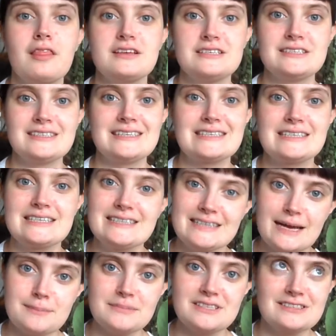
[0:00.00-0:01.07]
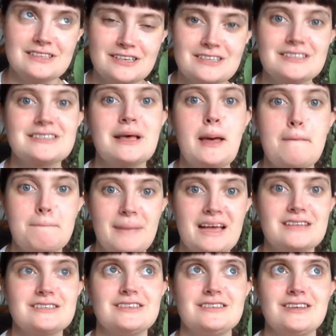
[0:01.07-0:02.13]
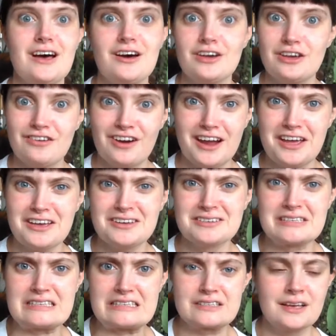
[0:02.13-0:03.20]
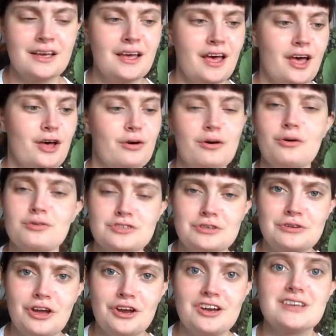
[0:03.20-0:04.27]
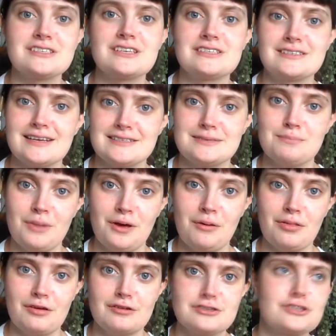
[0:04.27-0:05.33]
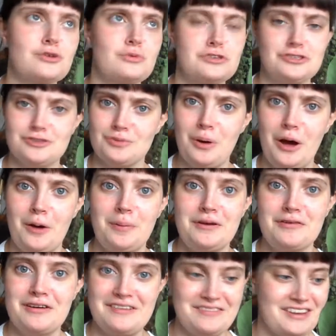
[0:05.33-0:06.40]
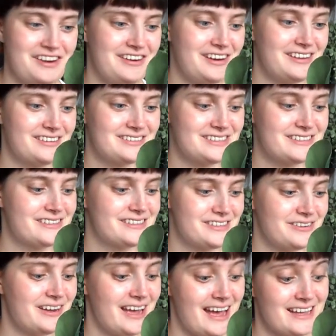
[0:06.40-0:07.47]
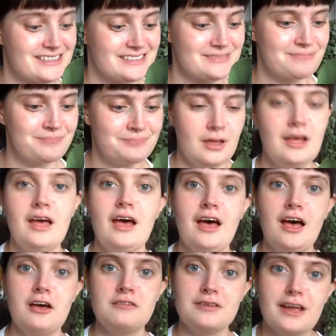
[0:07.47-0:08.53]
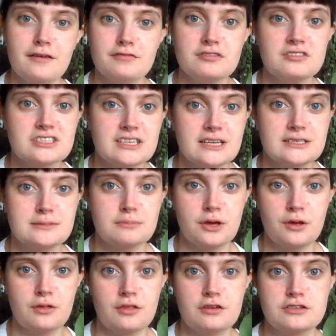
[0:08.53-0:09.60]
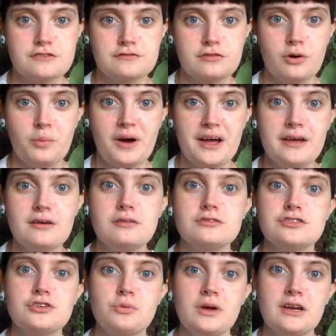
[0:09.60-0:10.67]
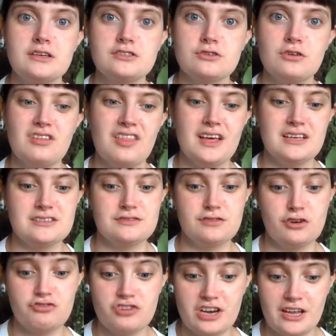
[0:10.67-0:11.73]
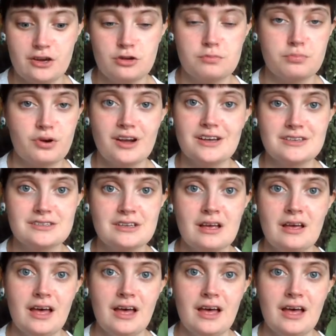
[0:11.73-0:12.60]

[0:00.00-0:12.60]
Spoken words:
This is a Cactus, Pictus argureus, also known as a Satin pothos, which is what I'll be referring to it as. I've naffed a satin pothos for a while, so when I saw this for a really good price,